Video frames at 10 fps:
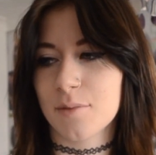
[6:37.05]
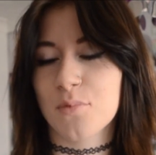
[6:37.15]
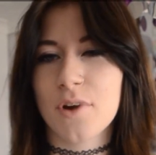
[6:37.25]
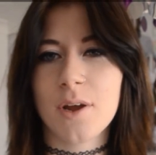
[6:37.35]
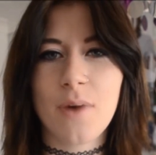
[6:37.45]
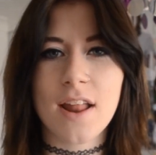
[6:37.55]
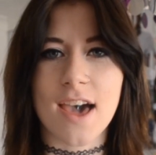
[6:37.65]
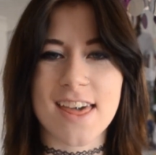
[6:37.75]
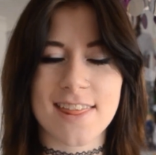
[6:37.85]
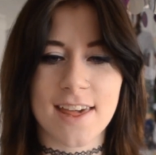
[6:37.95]
pretty well,
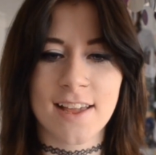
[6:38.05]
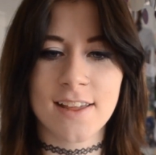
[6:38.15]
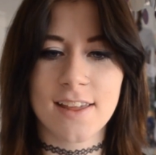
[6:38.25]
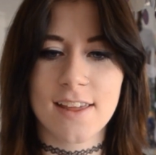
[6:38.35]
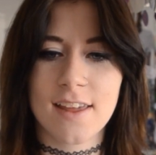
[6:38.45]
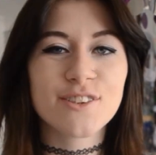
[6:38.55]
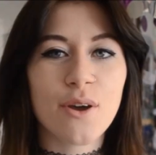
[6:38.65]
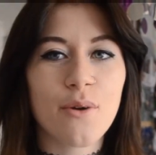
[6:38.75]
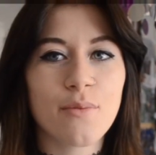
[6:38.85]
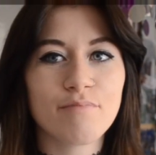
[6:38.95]
I think.
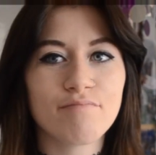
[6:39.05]
So